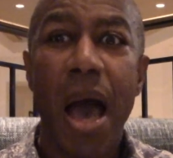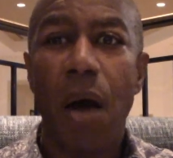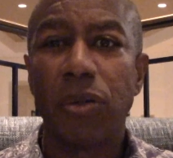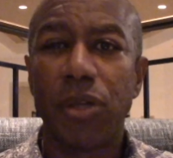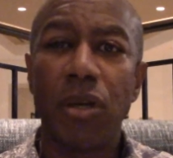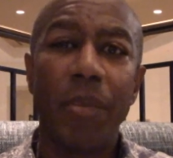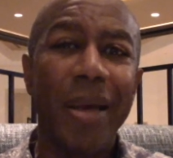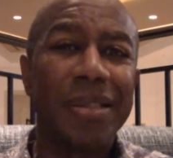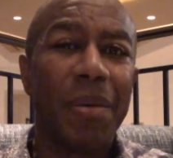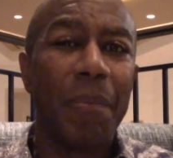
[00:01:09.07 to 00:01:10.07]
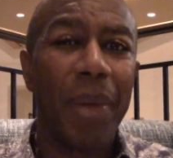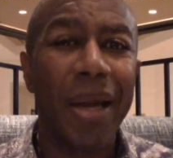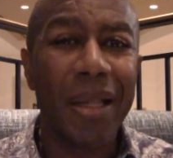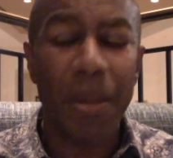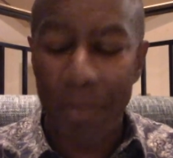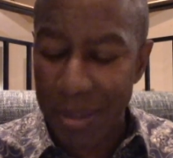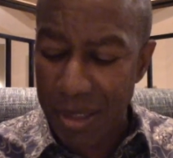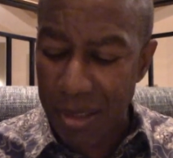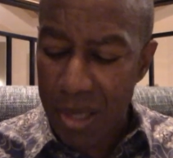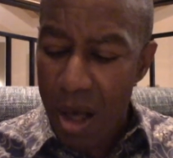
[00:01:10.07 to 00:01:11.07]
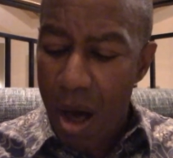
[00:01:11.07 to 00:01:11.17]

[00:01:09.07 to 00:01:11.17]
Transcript: I was starting to make some money in the business.